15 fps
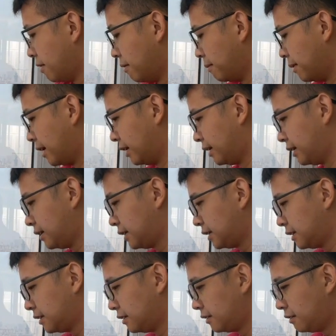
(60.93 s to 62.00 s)
But
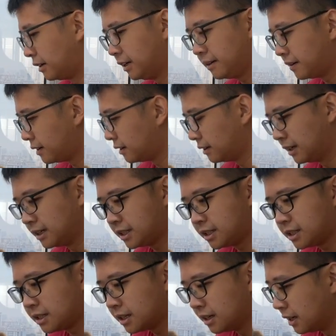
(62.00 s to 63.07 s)
let's